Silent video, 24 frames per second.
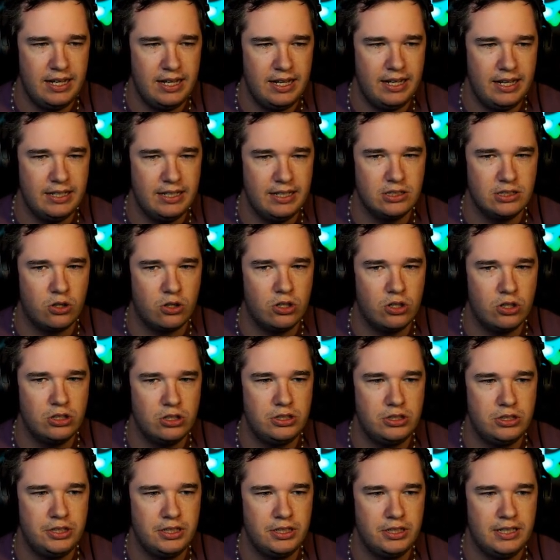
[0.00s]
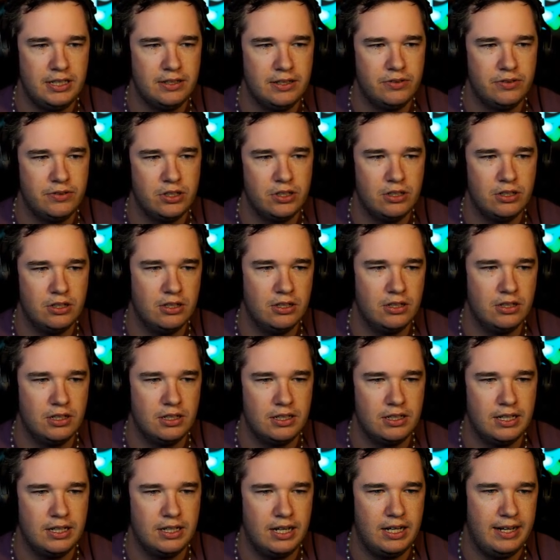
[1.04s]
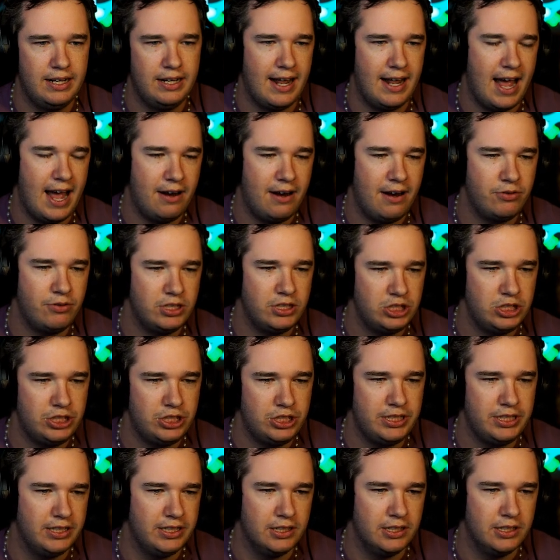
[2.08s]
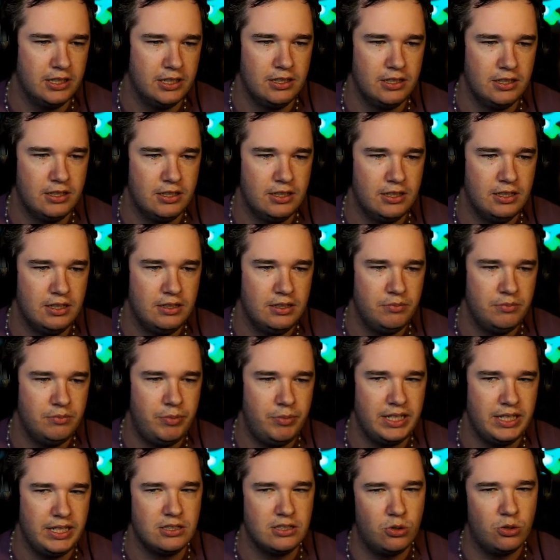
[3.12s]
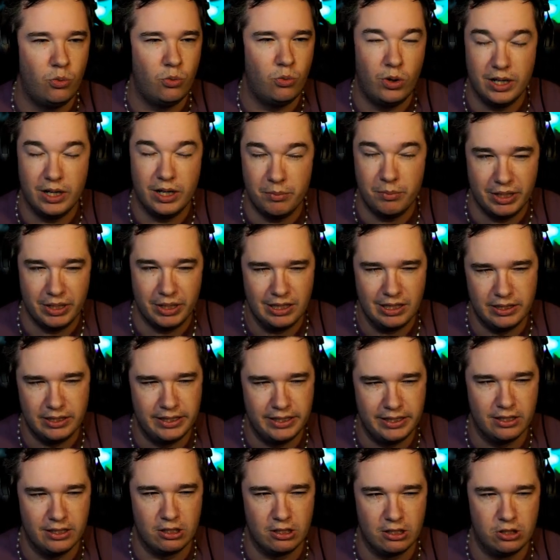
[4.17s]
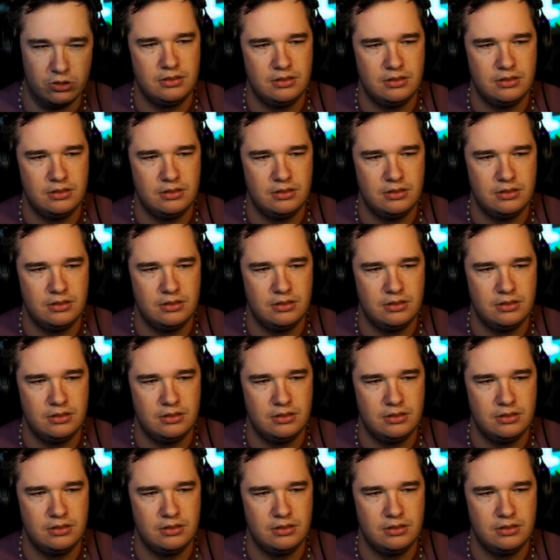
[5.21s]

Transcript: it's hard to give her an average tier based on one ability alone.